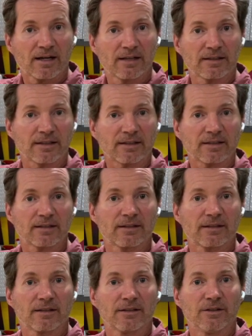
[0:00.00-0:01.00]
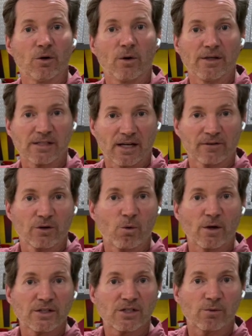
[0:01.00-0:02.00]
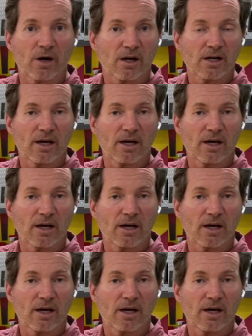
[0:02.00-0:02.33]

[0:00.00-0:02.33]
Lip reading: click noise every once in a while.